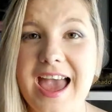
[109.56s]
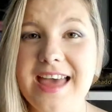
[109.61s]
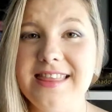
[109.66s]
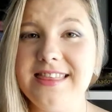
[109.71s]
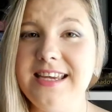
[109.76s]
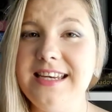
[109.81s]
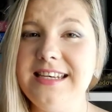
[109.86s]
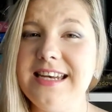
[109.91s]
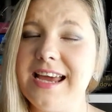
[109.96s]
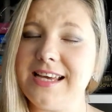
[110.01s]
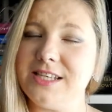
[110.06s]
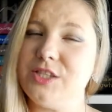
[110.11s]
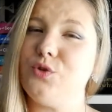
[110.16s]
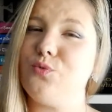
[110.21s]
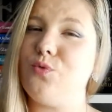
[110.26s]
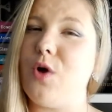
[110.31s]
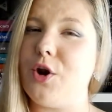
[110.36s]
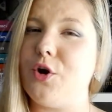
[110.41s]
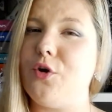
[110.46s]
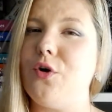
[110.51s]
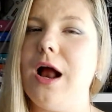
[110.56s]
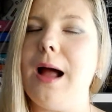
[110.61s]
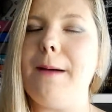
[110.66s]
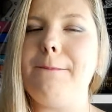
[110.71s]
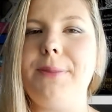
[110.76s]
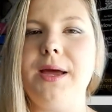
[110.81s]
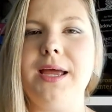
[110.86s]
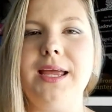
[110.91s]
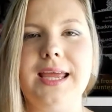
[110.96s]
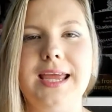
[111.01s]
And the next runner
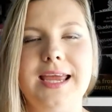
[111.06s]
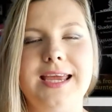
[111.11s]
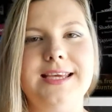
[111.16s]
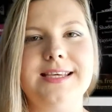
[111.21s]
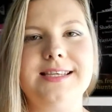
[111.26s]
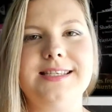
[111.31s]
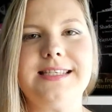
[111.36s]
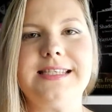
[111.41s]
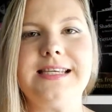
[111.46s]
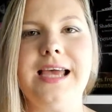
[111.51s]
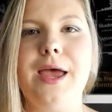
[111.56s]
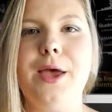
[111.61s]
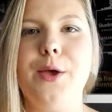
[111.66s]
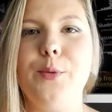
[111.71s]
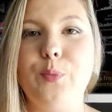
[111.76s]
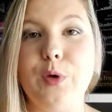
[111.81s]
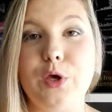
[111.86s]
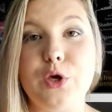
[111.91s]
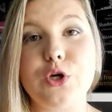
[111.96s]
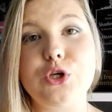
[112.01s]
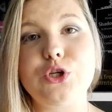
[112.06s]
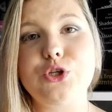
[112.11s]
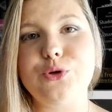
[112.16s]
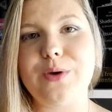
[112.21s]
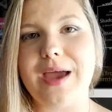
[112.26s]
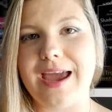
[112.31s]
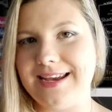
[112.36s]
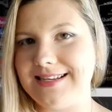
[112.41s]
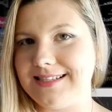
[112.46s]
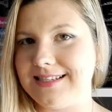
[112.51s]
up is Because You